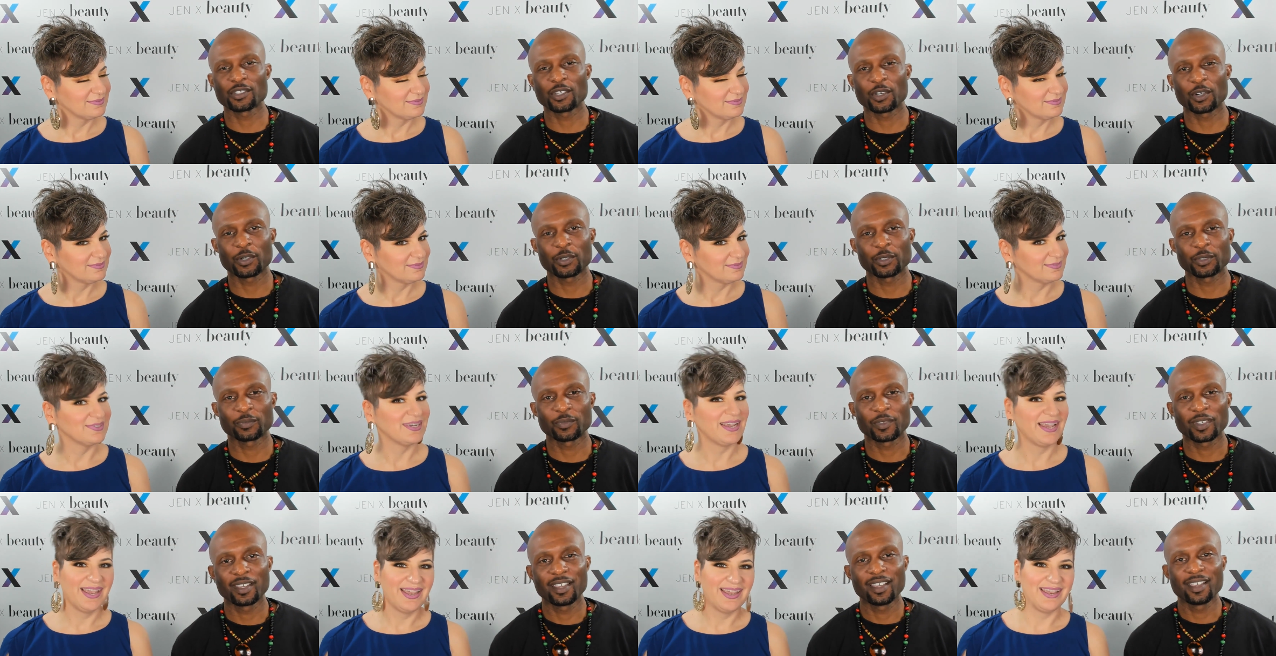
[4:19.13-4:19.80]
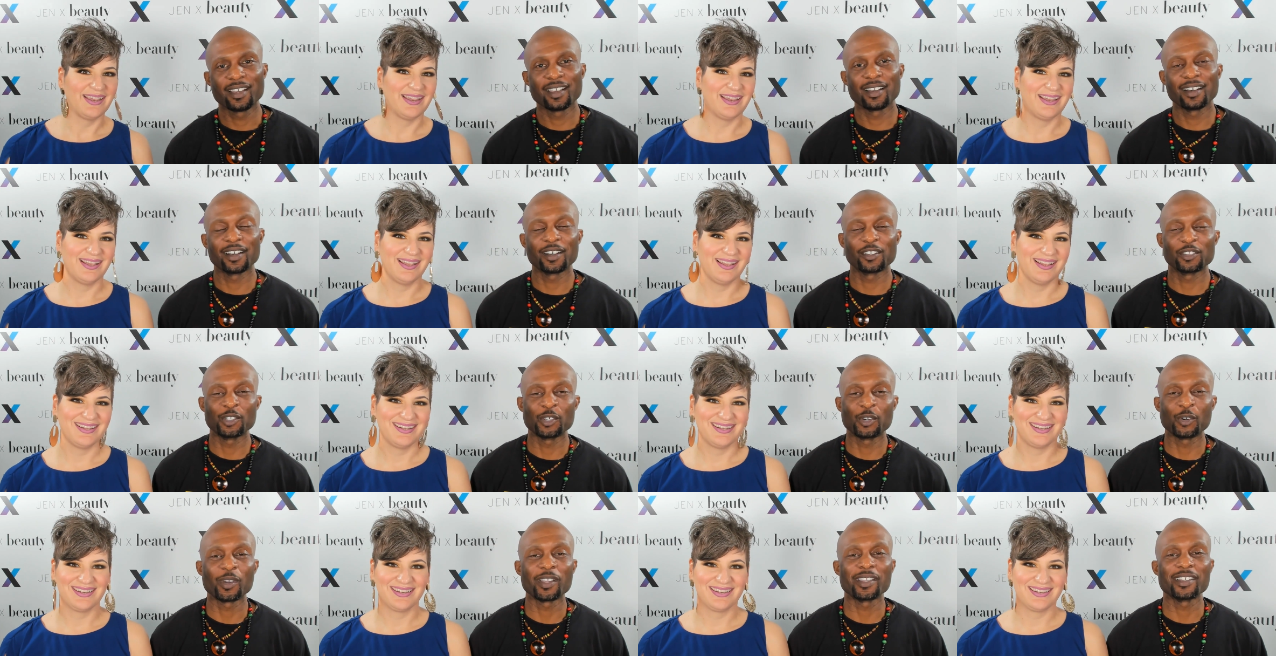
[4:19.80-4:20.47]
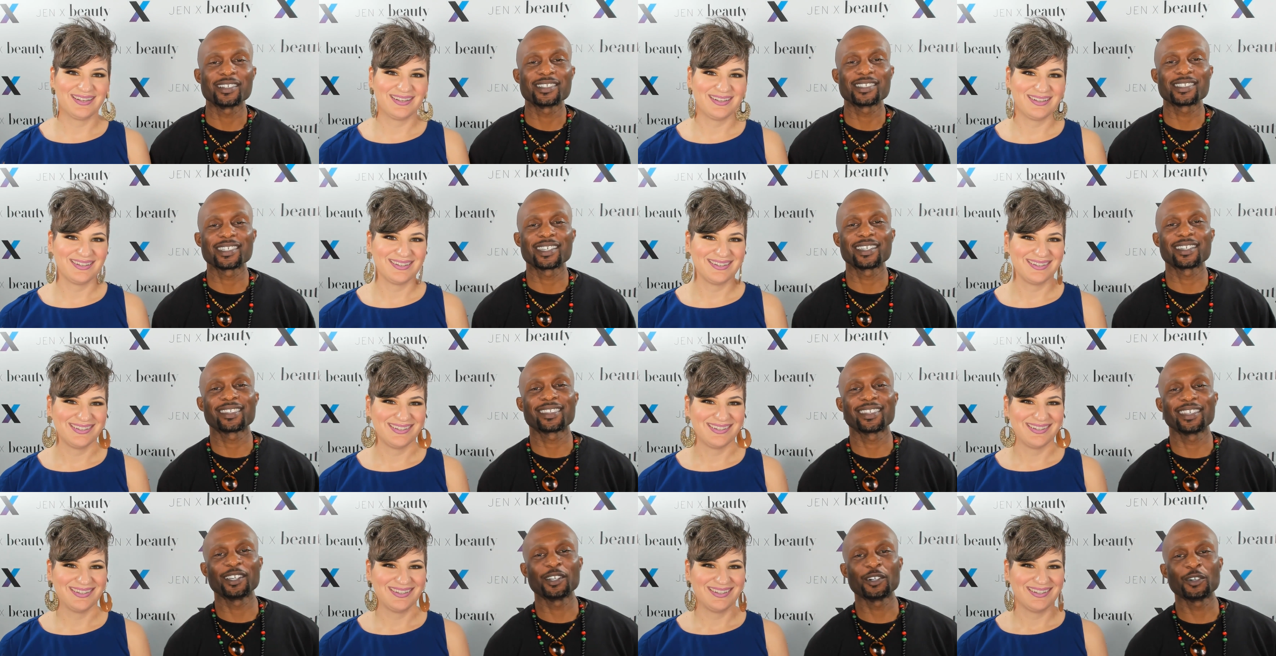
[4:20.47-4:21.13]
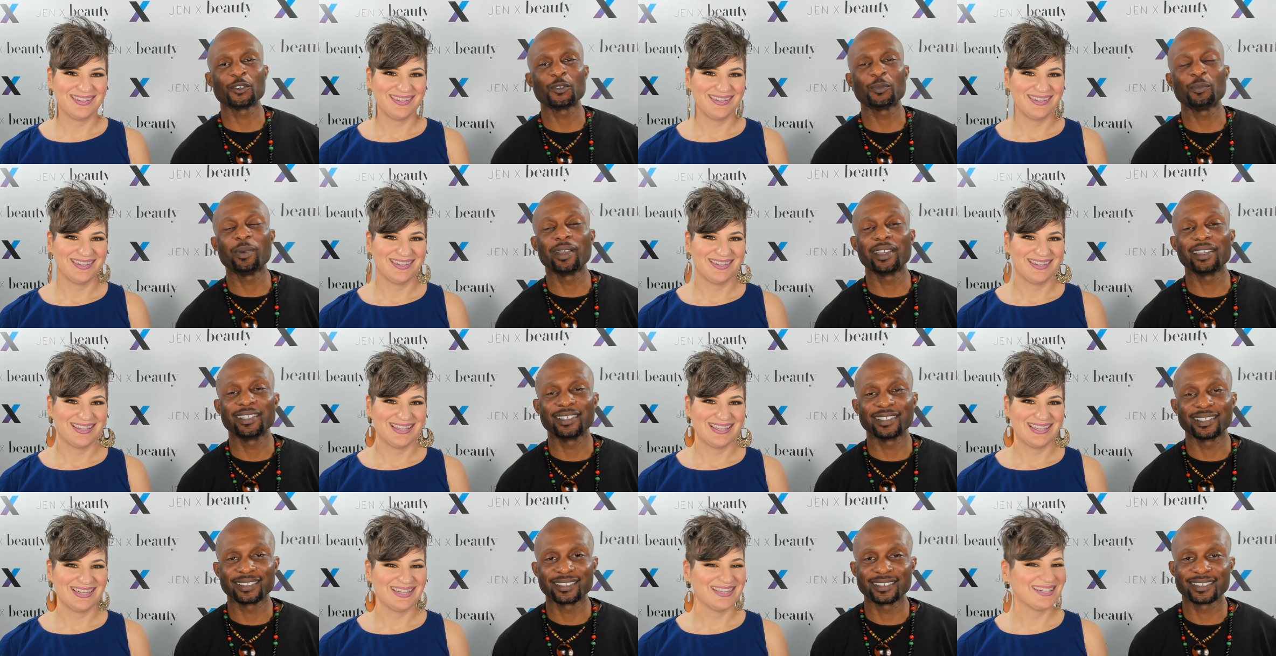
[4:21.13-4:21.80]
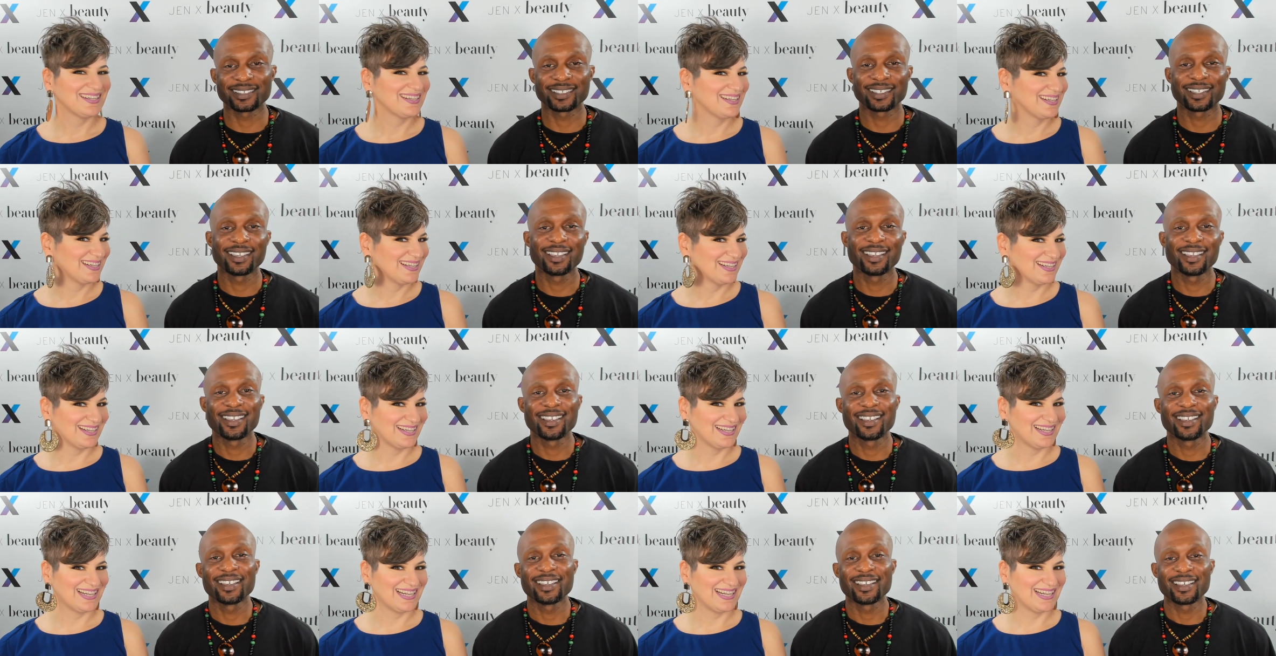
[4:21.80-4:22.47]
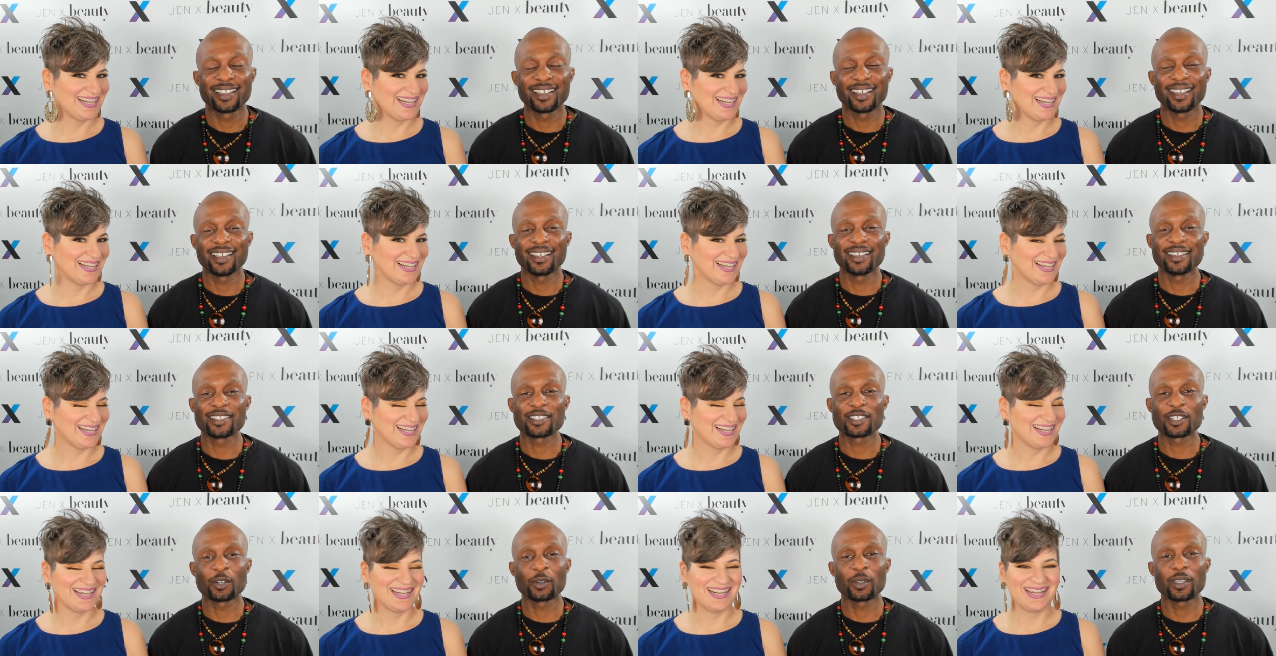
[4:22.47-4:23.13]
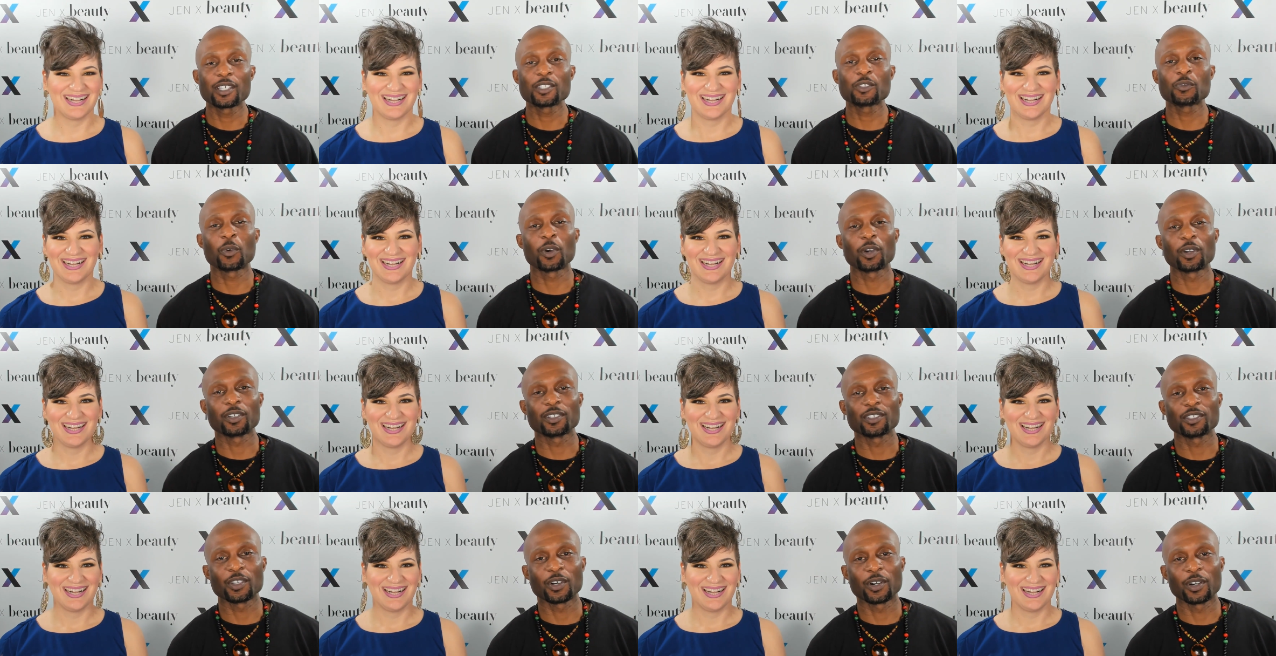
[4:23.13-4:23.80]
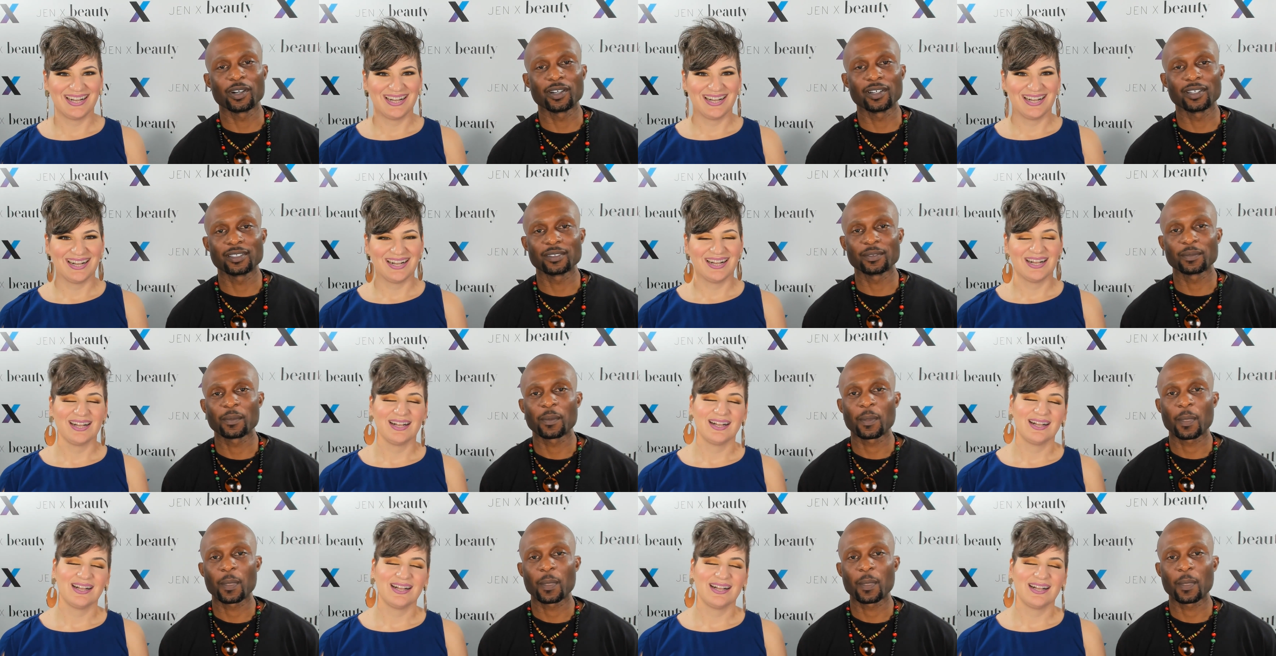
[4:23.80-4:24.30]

Speaker 1: old. Okay. Uh, the great Seth L. Bailey. And so his words are